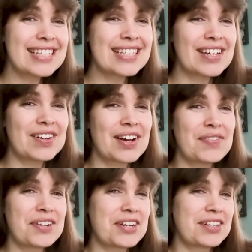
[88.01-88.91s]
so I
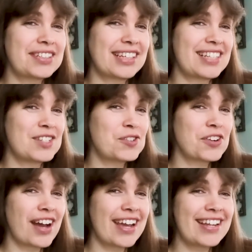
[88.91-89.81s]
figured let's
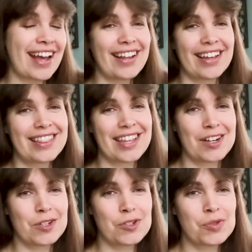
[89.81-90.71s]
try it. I like the
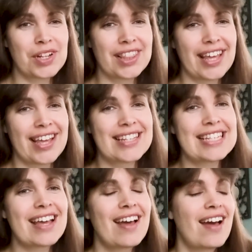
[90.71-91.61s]
unusual things.